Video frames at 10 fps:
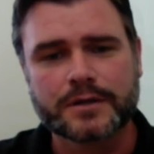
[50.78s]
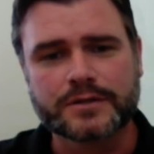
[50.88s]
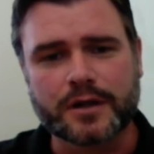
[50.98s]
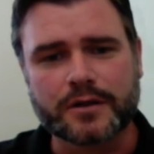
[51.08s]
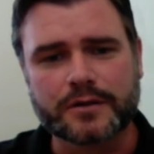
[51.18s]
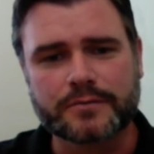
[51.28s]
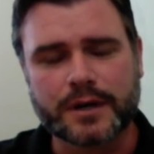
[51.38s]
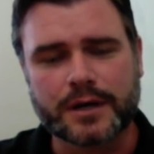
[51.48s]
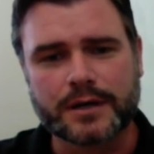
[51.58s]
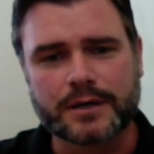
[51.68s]
solid
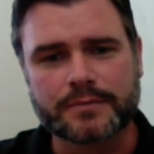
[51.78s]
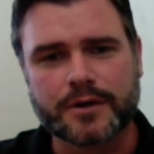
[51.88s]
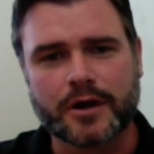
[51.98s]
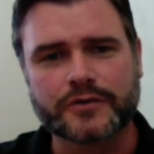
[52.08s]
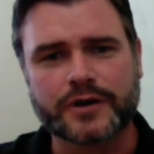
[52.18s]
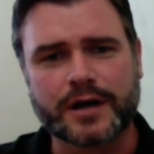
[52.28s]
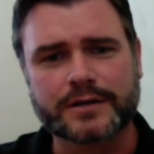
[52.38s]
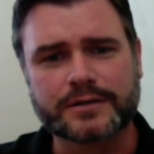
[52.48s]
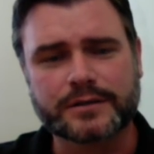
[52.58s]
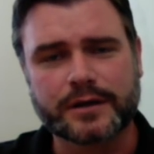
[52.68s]
uh,
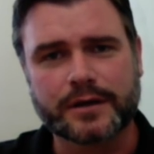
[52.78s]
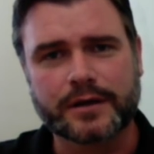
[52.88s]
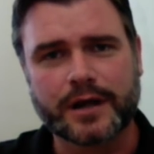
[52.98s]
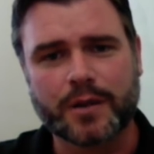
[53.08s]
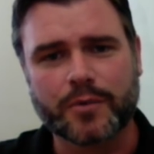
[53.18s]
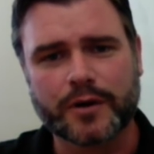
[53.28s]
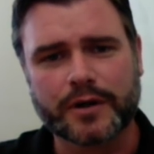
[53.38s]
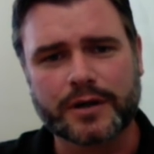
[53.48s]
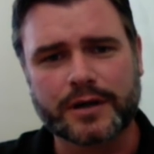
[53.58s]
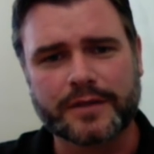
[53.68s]
contract uh, in Alberta,
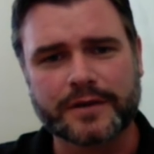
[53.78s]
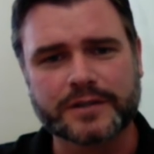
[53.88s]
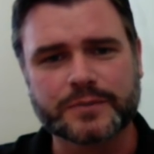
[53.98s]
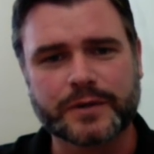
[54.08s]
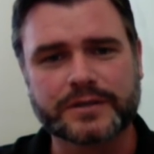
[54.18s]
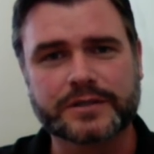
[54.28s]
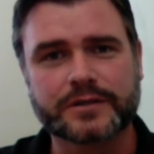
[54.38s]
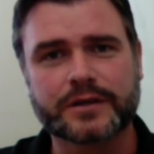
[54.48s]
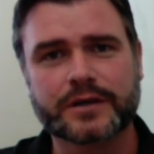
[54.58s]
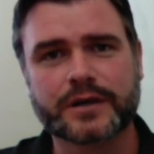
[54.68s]
and I think it speaks to
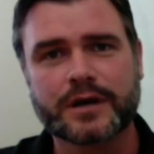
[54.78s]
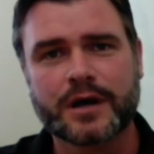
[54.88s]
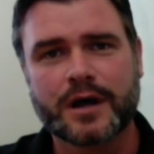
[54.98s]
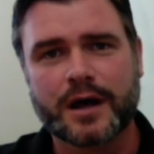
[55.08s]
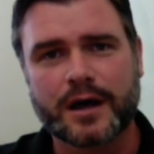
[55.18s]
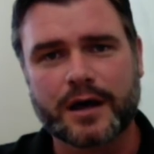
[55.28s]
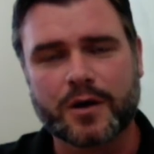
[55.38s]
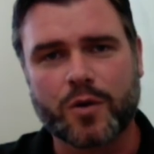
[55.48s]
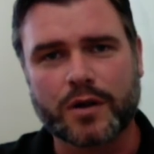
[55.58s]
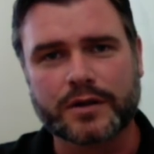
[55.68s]
the uh,
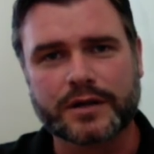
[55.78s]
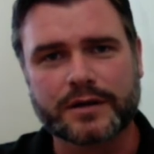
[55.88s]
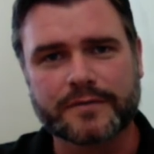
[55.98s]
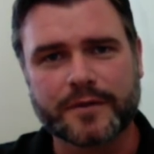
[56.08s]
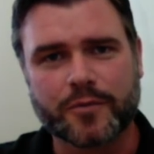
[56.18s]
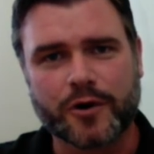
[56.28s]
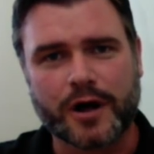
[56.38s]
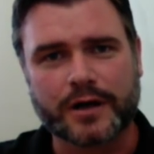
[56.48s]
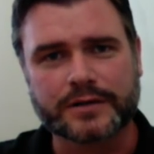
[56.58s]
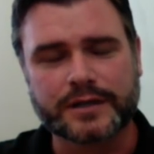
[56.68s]
quality of the
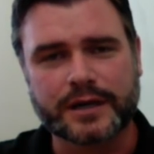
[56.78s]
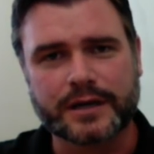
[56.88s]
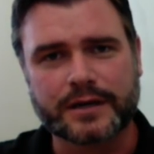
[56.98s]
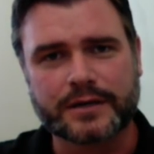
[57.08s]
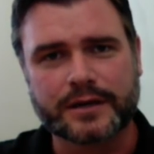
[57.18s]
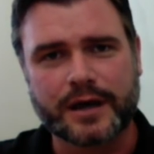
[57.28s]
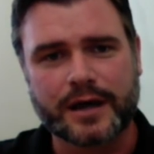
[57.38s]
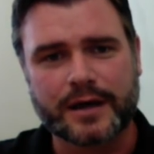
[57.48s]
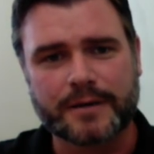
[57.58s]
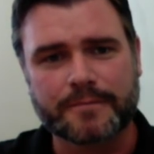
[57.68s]
product and
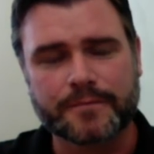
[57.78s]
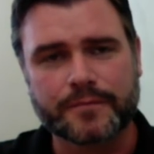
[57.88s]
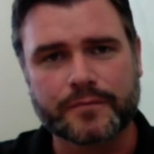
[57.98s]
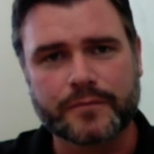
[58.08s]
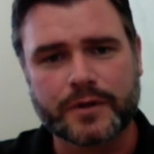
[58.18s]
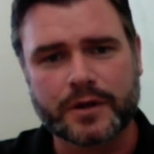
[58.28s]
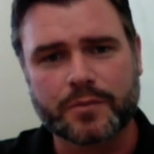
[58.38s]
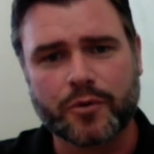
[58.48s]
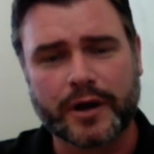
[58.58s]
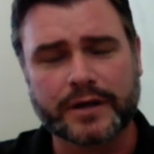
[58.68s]
um, the
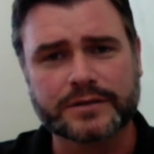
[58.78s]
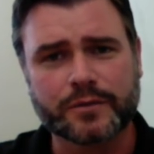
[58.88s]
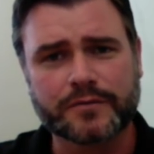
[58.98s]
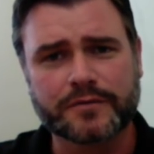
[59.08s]
brands that we've